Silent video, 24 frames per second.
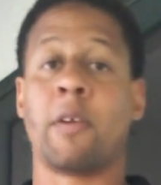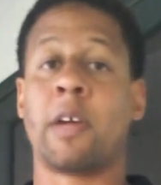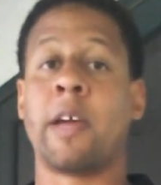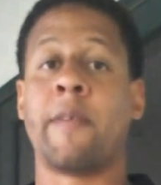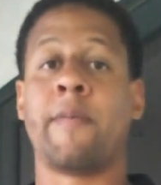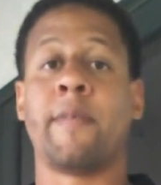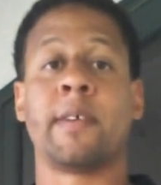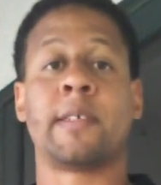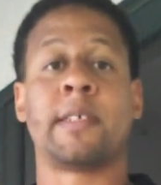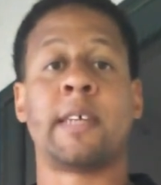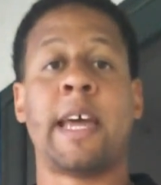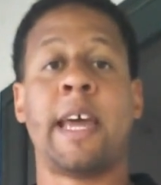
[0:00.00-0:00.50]

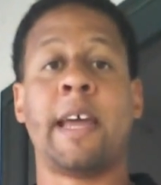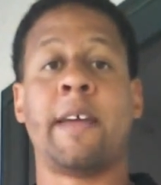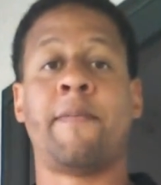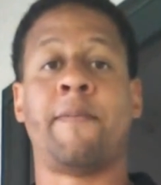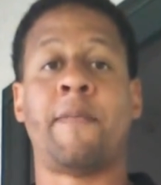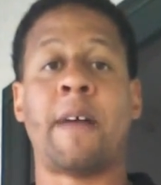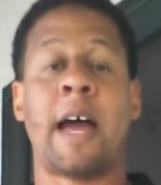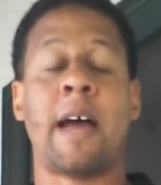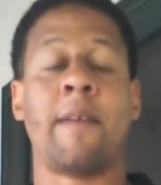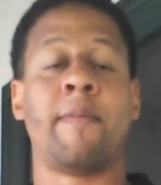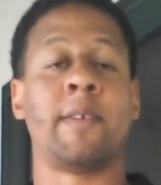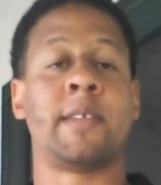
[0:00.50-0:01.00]
give or take
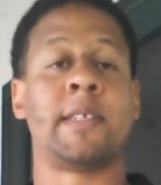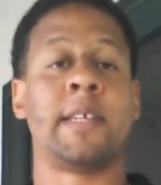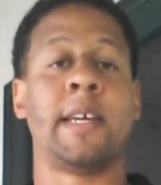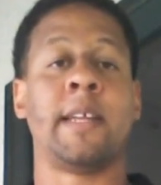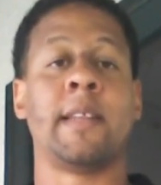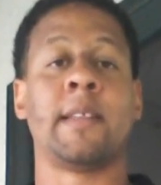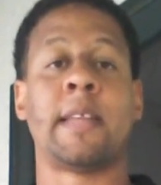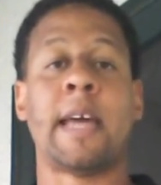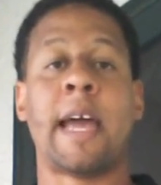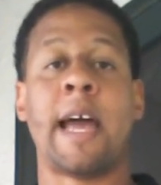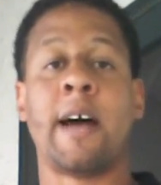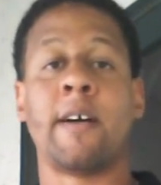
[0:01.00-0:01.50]
5 or
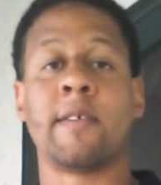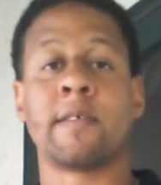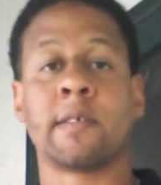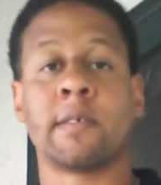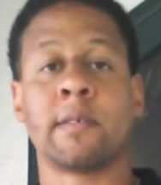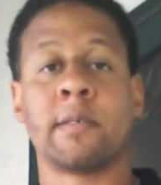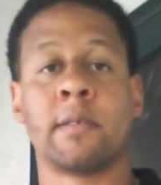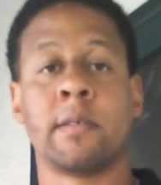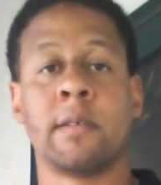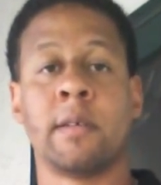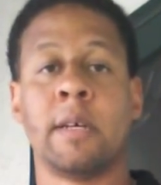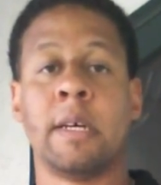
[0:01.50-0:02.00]

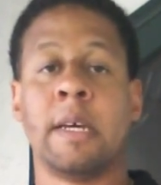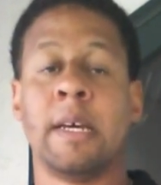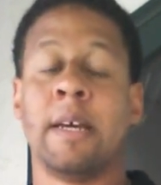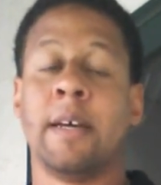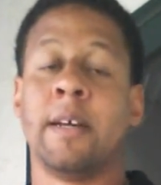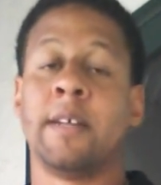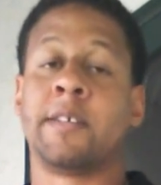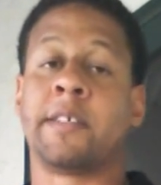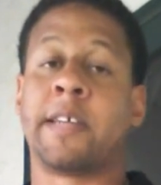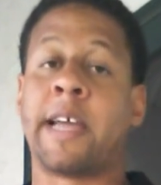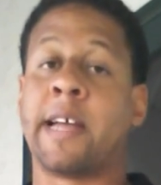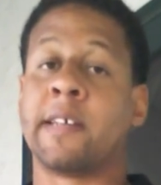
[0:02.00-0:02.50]
10,000,
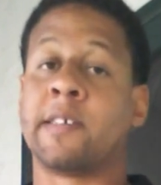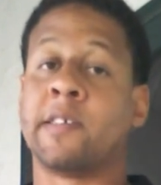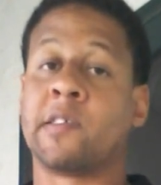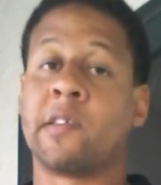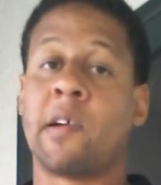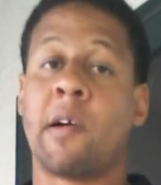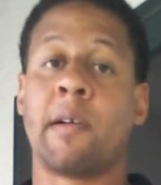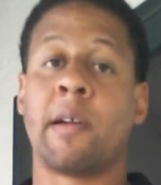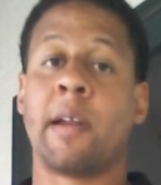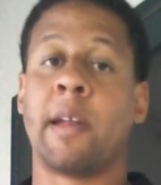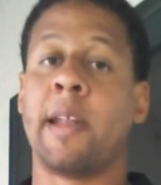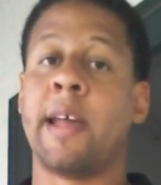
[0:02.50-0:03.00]
chances
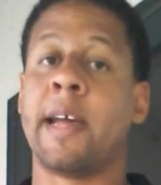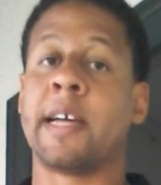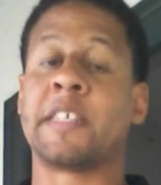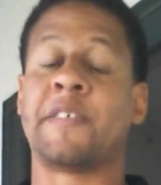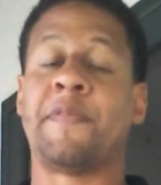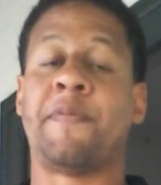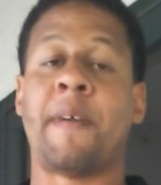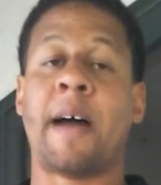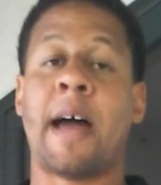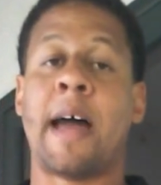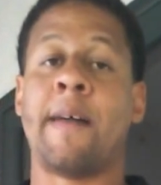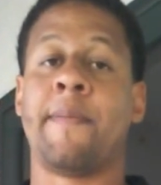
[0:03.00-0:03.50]
are in the
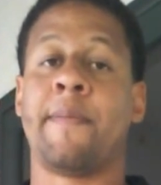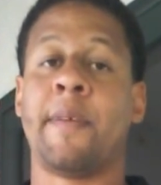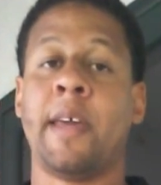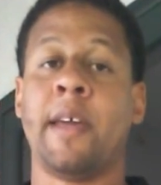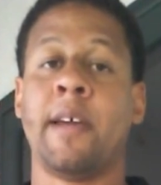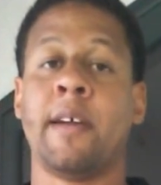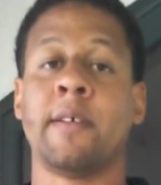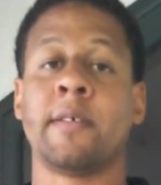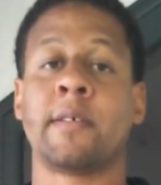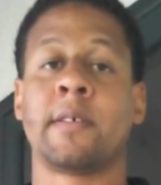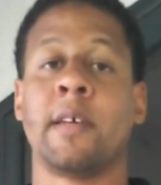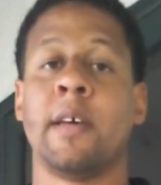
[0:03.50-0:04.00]
next 5
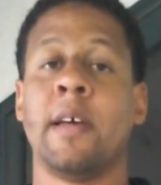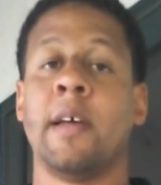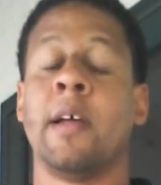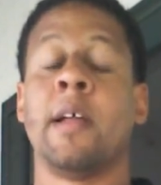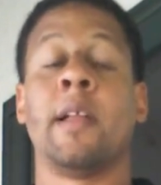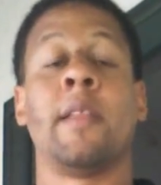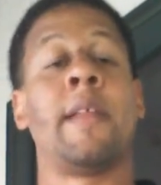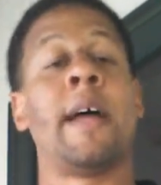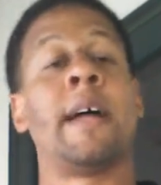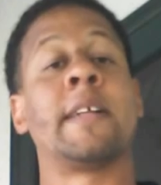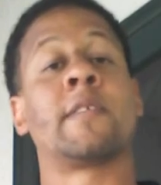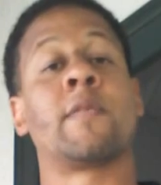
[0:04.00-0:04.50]
years,
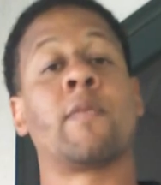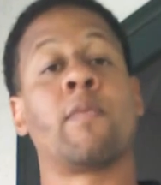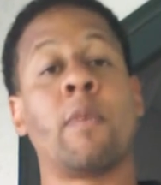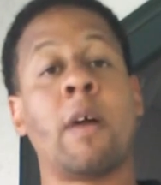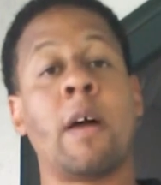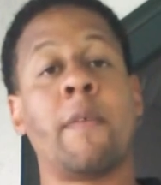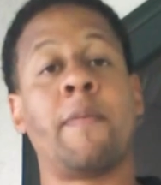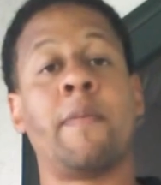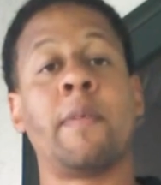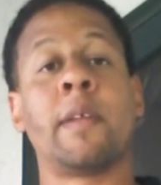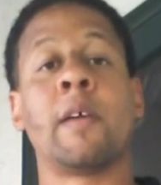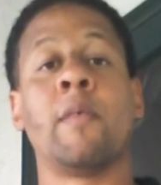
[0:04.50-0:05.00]
that's
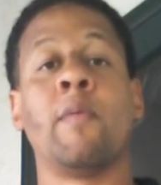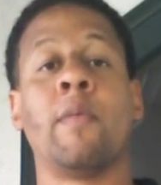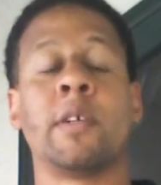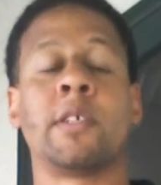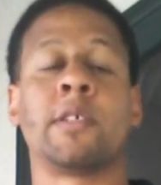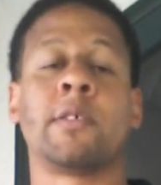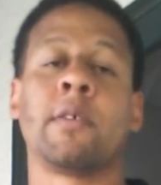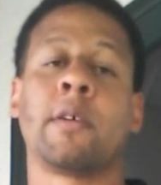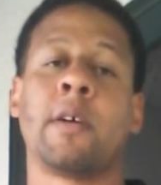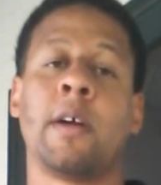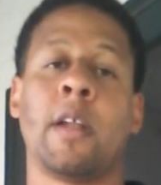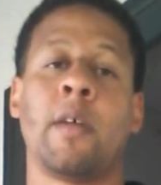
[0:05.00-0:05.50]
roughly
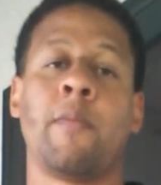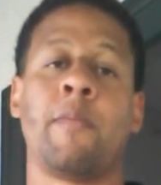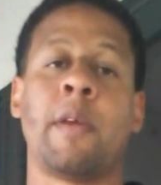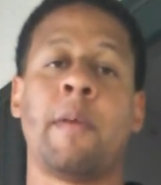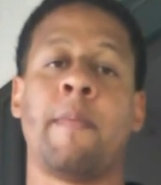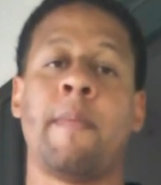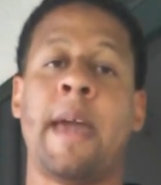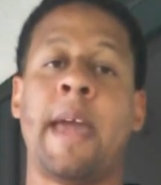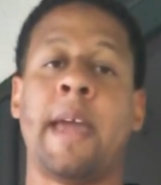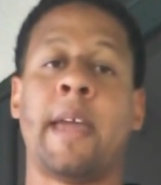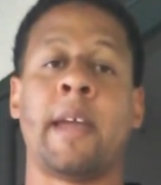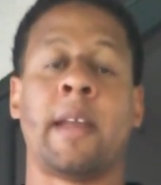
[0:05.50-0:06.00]
what you're going to be
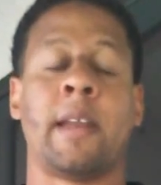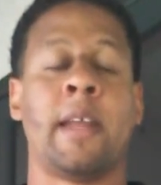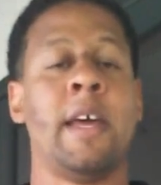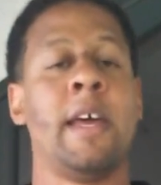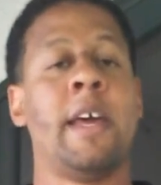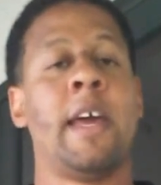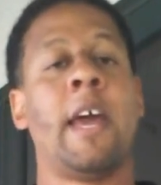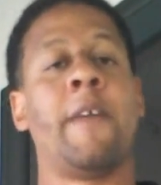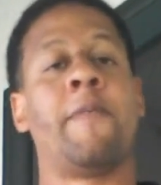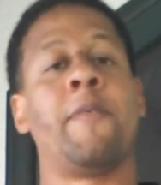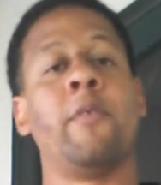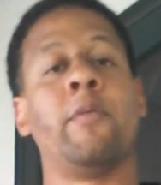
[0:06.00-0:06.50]
making
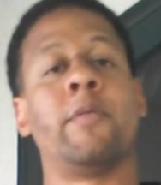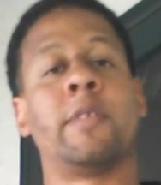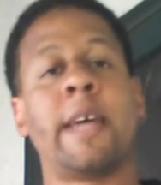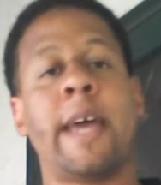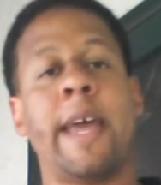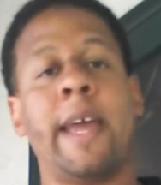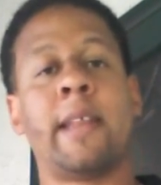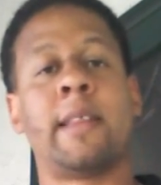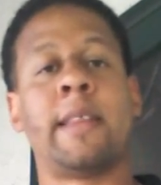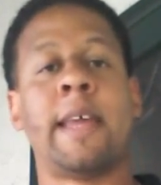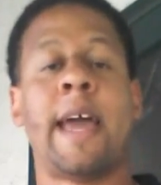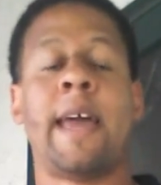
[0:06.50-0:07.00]
if you
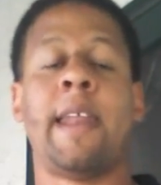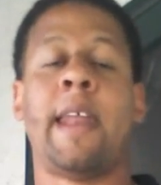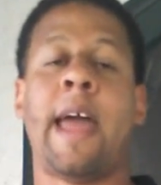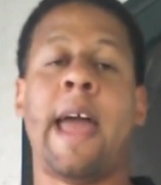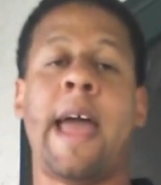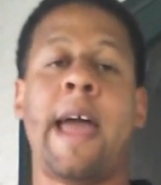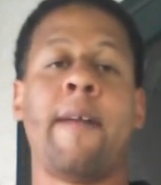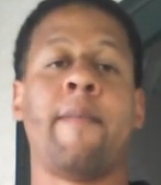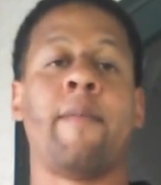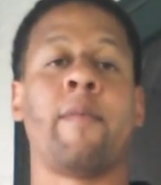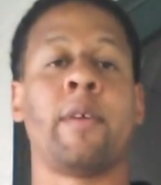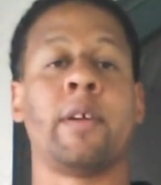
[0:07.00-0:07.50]
take that
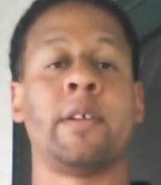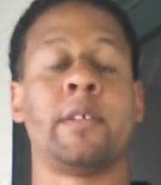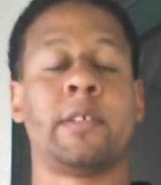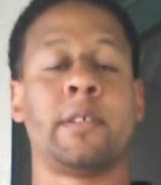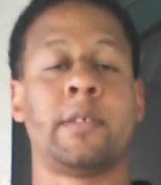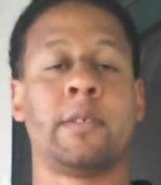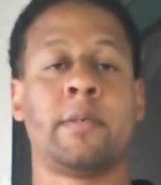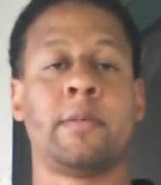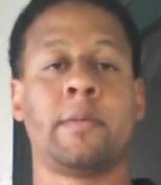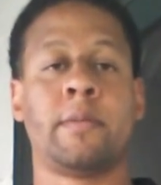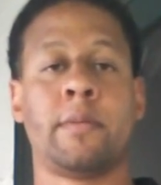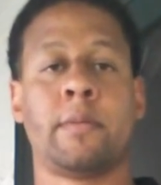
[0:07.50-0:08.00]
average.